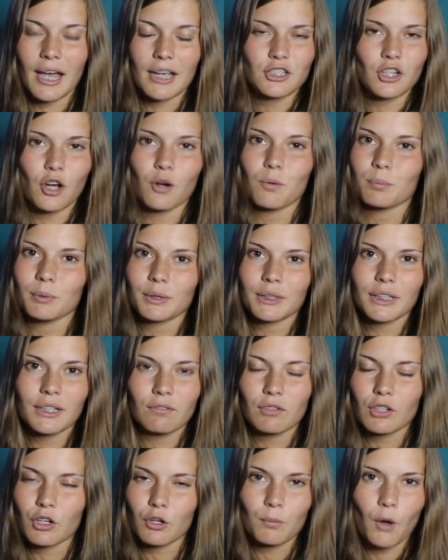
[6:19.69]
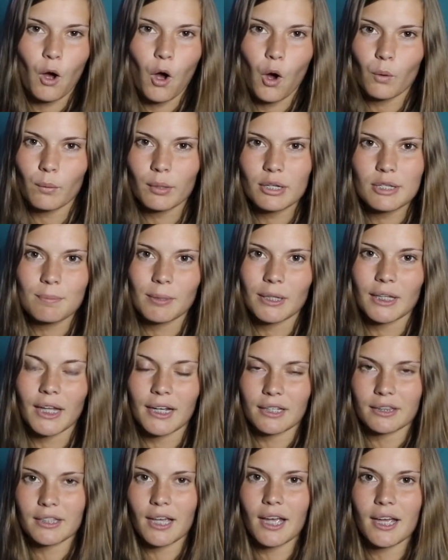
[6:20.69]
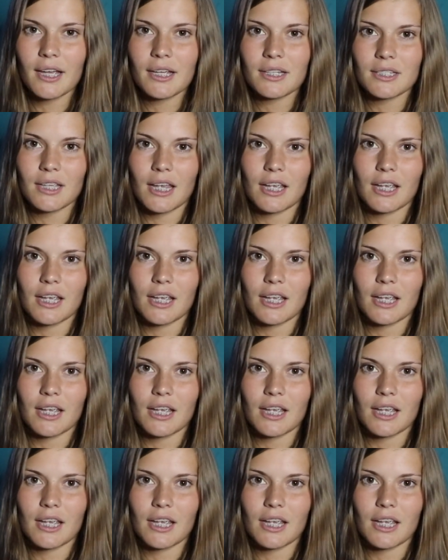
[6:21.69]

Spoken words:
I don't believe it'll always be like that,